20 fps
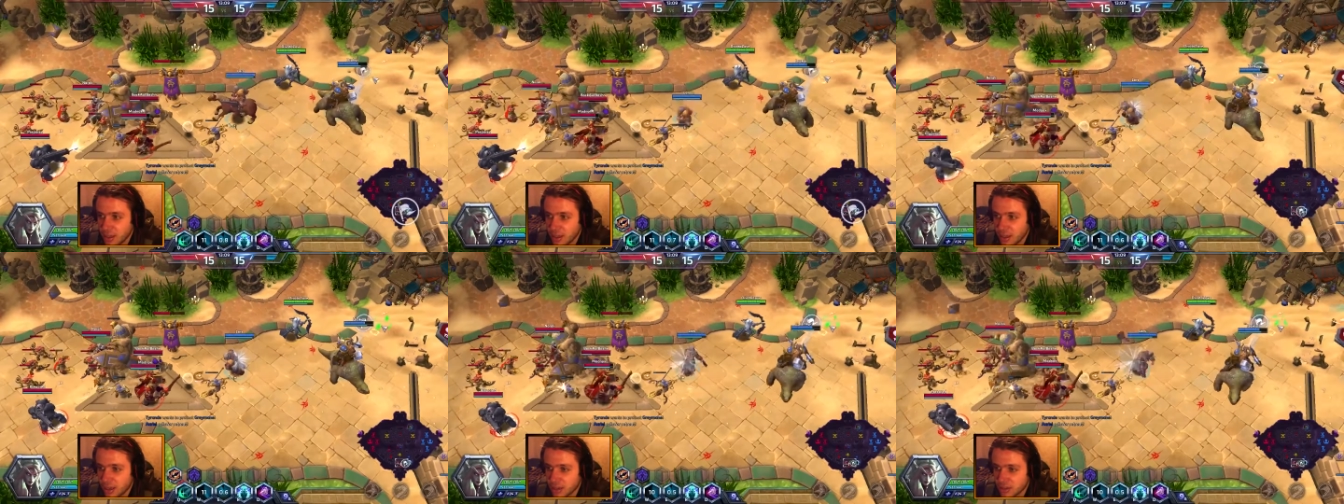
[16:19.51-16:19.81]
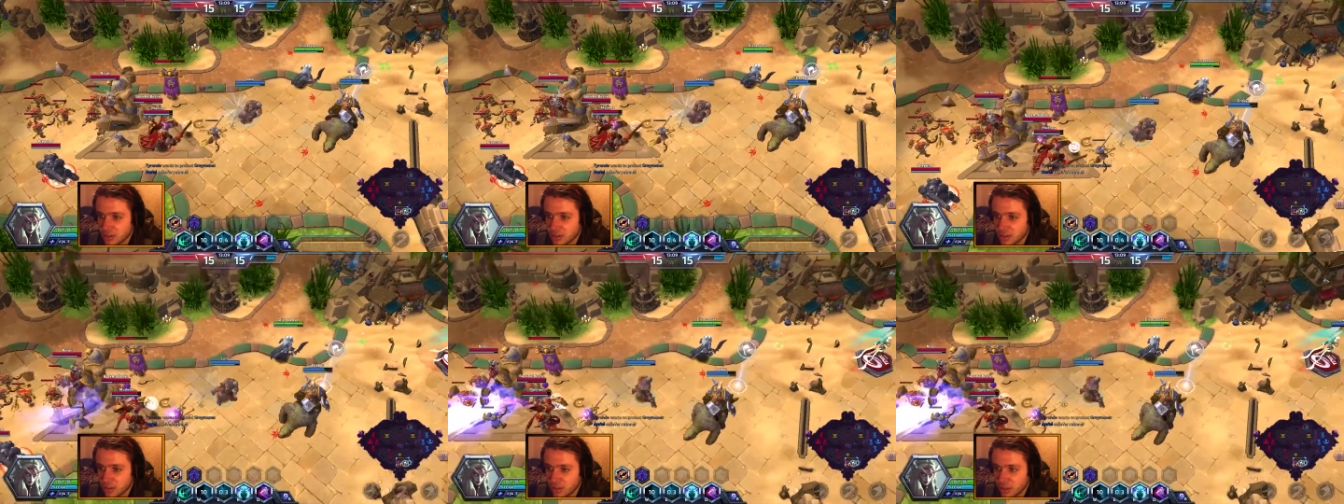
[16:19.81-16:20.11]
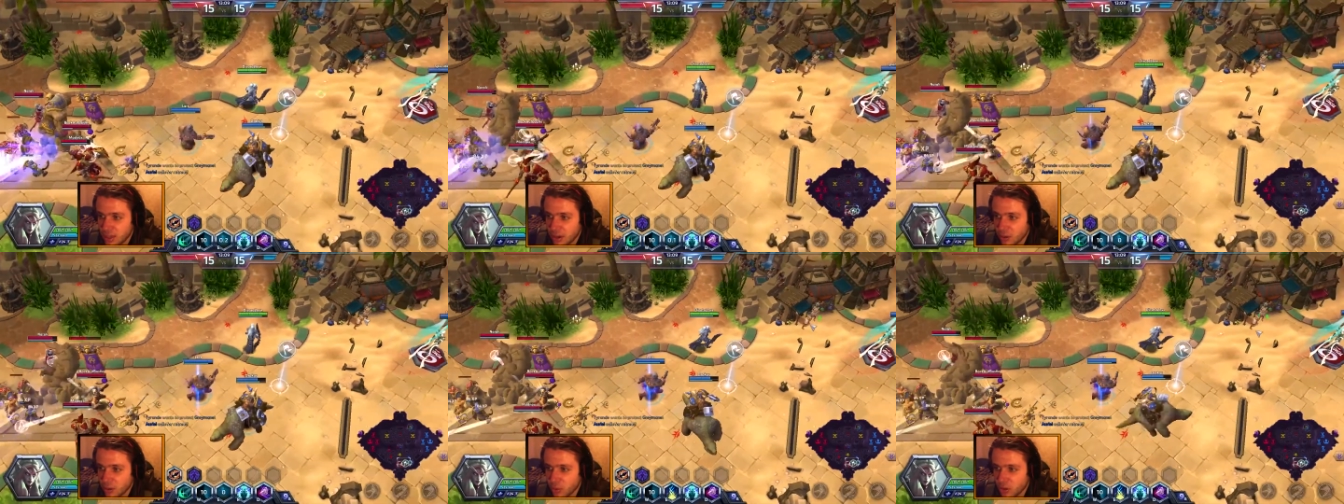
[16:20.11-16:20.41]
Uh, so
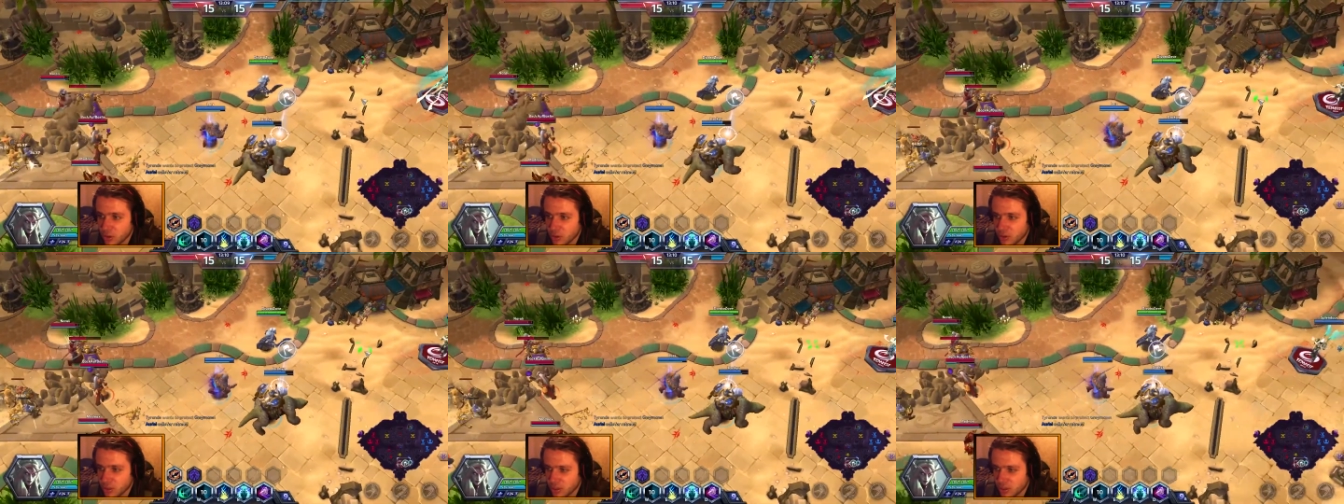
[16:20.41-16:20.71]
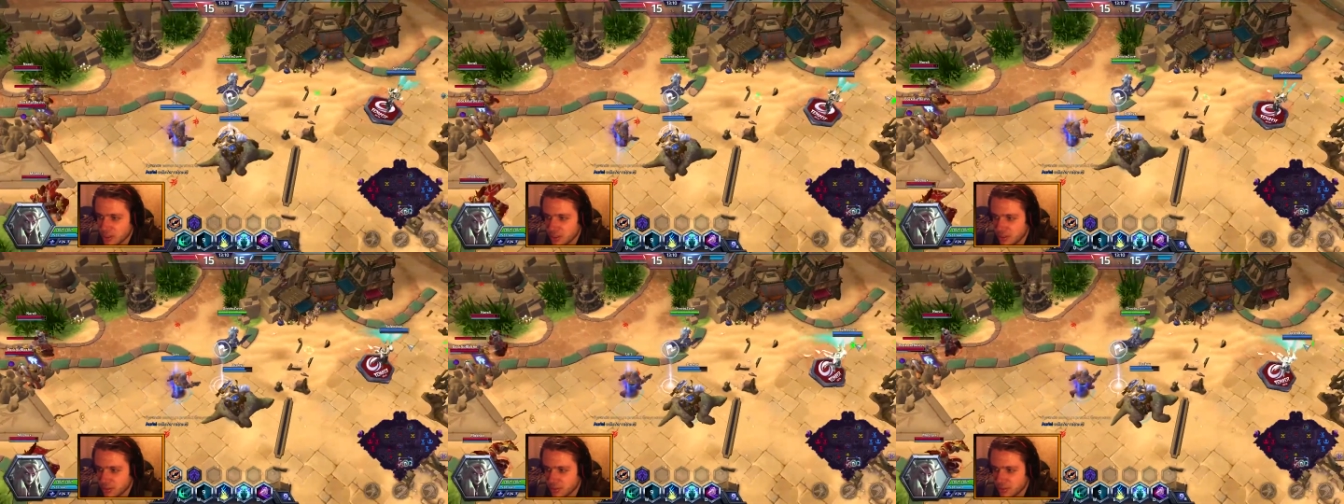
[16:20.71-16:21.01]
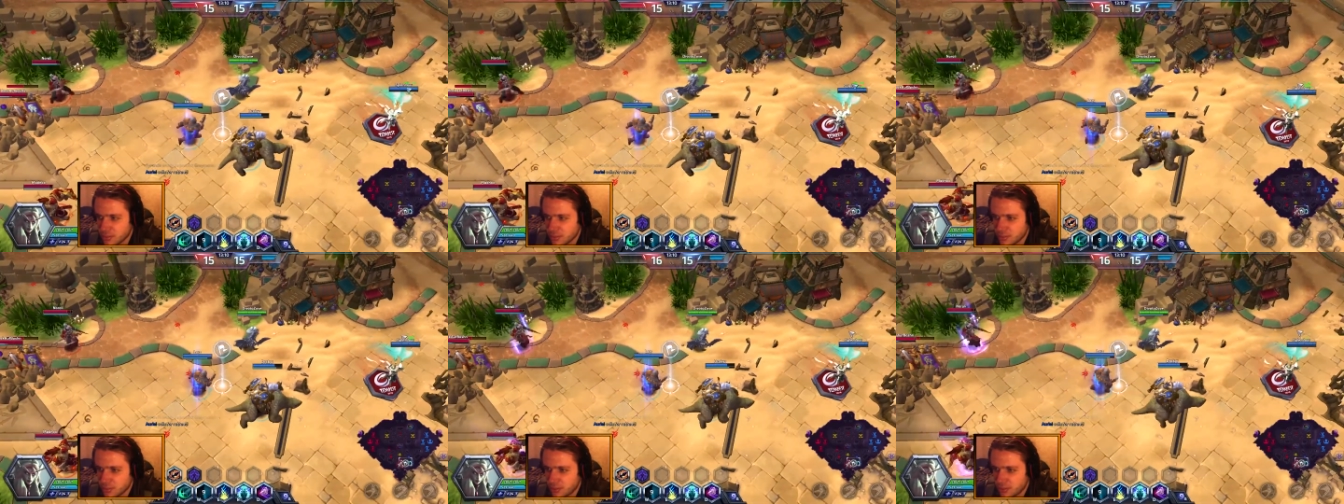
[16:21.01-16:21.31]
now we're doing
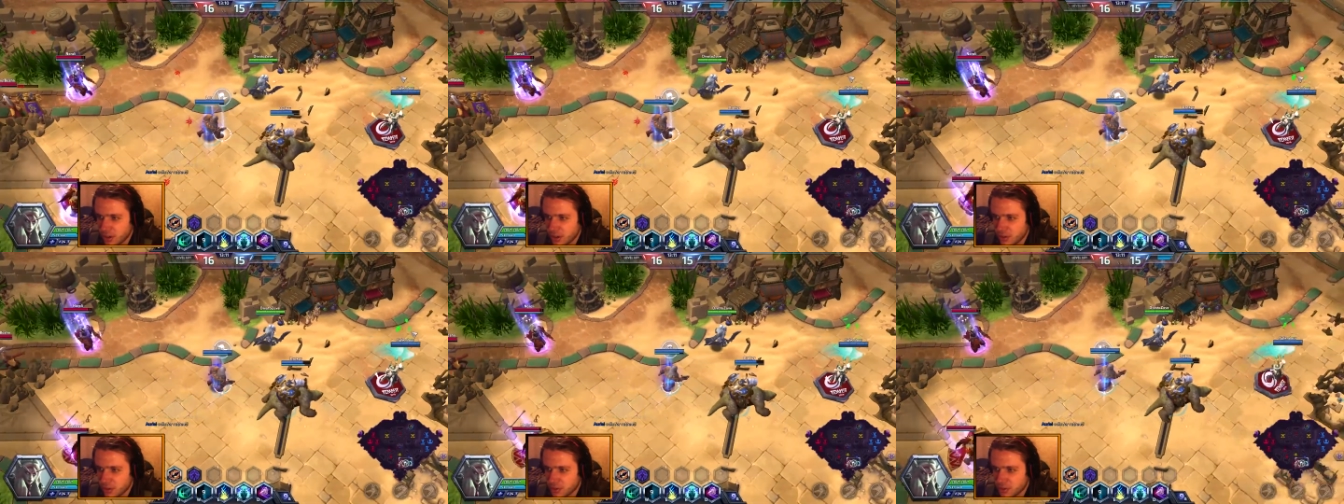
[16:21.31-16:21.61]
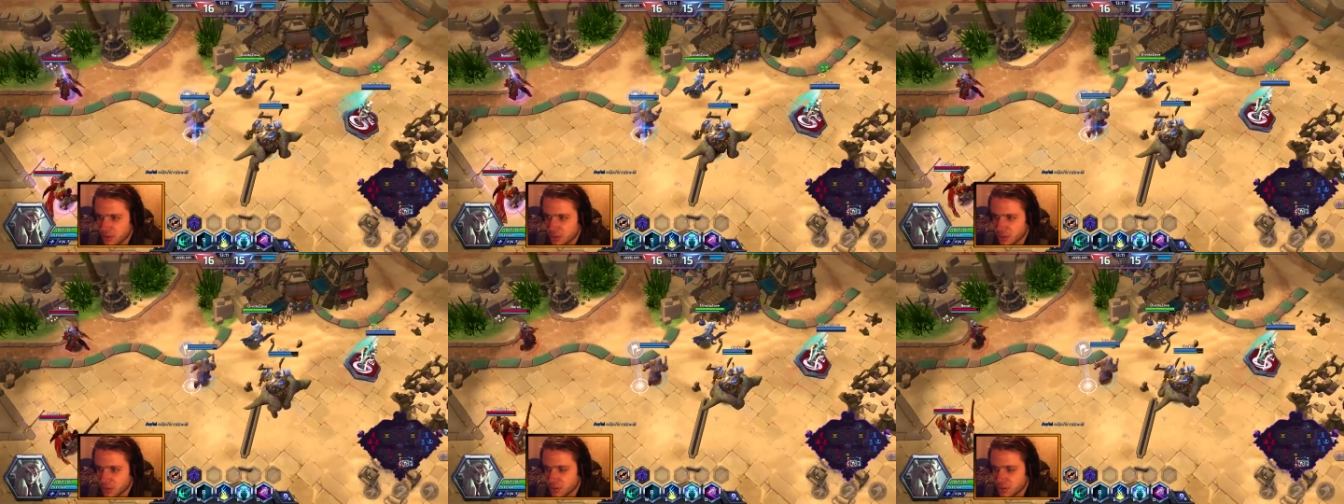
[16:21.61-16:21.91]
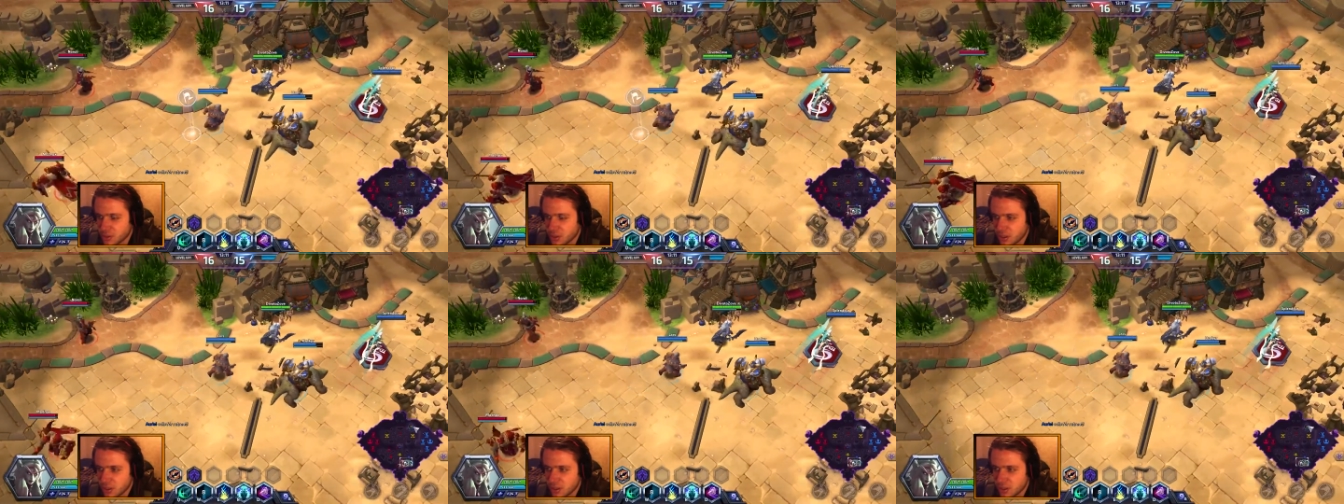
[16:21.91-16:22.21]
some very interesting
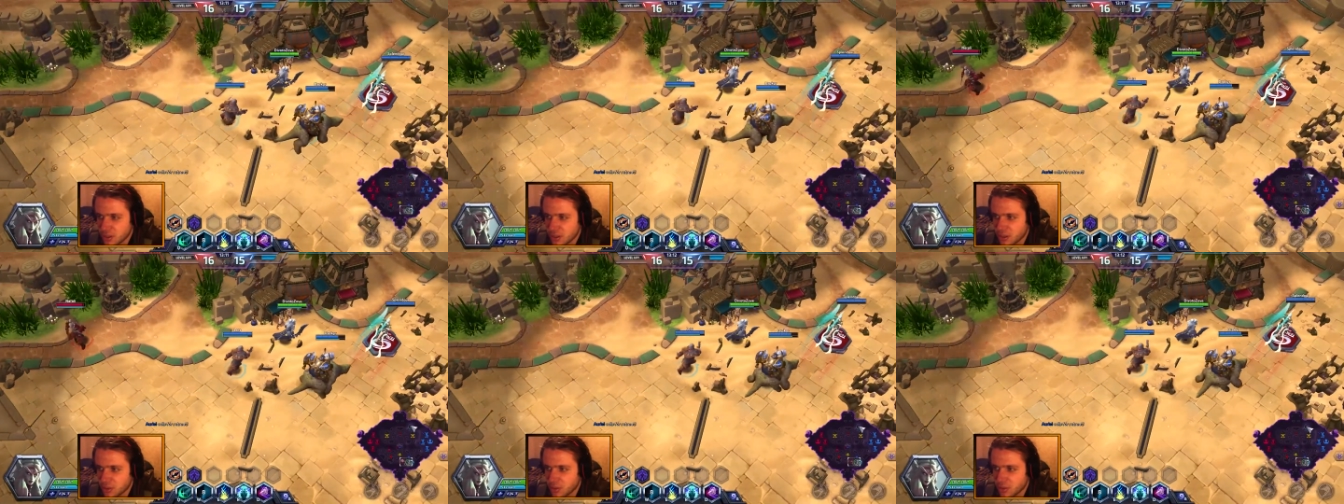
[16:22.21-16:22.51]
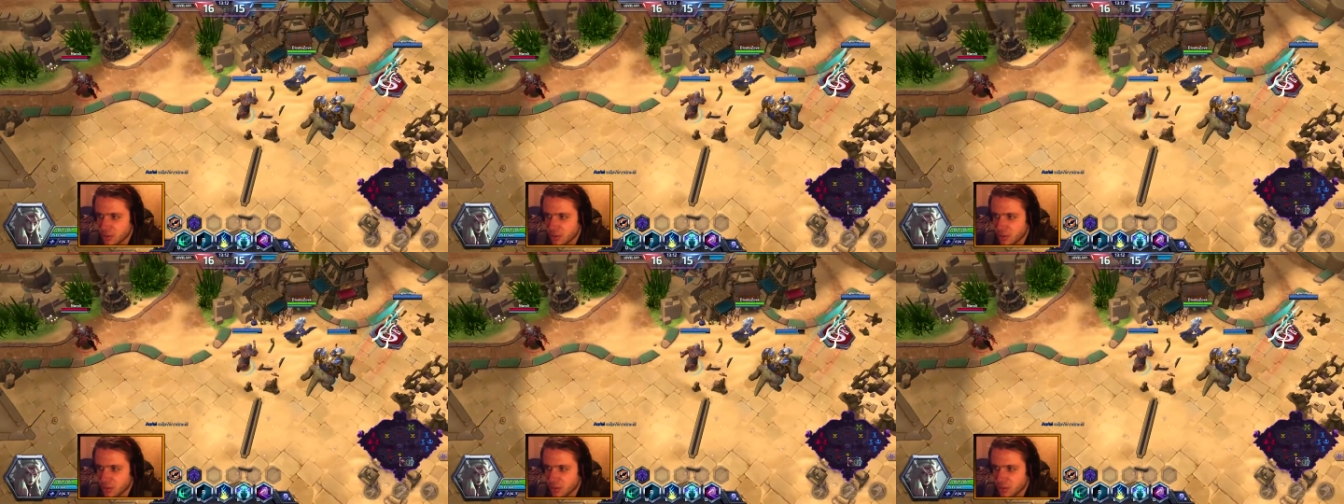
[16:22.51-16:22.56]
tradings here.